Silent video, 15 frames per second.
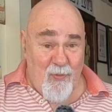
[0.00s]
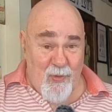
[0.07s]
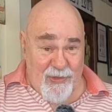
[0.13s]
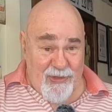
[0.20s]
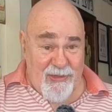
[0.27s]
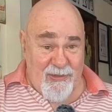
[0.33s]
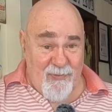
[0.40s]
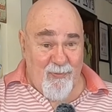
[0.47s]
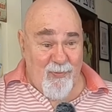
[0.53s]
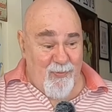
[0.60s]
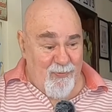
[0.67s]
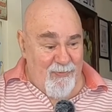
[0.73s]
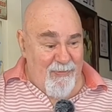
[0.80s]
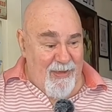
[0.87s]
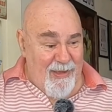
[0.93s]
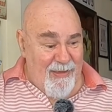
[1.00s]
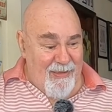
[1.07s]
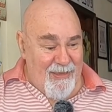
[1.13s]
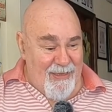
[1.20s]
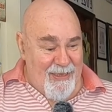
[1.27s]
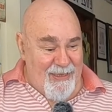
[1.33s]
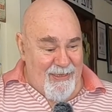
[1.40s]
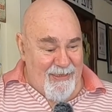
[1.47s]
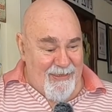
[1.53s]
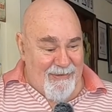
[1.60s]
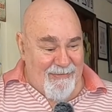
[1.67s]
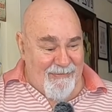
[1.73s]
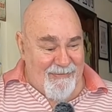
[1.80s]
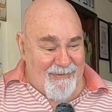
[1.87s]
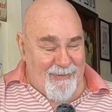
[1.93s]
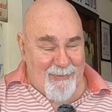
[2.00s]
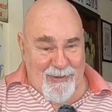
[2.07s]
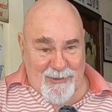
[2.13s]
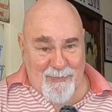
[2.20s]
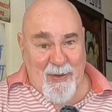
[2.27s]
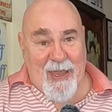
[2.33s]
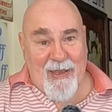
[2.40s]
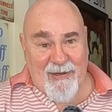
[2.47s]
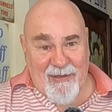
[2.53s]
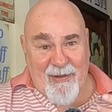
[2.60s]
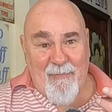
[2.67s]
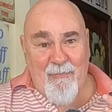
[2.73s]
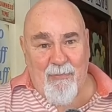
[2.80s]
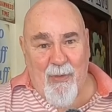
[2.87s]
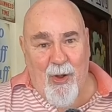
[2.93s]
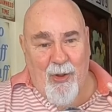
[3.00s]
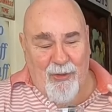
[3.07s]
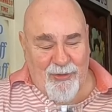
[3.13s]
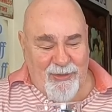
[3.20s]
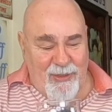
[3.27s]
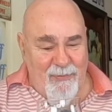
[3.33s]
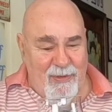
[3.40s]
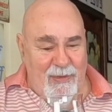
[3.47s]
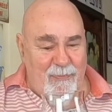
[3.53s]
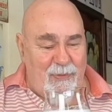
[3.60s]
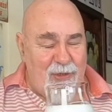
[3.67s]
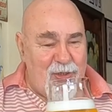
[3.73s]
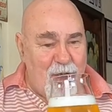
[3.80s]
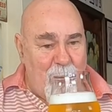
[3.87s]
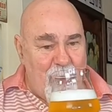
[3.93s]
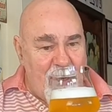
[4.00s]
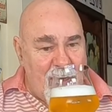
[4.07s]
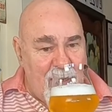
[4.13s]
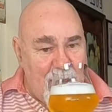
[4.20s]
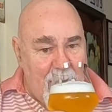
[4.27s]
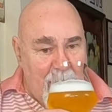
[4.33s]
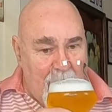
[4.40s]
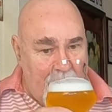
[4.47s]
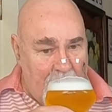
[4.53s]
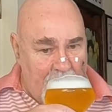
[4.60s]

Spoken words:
Which is... You would expect malt to be predominant,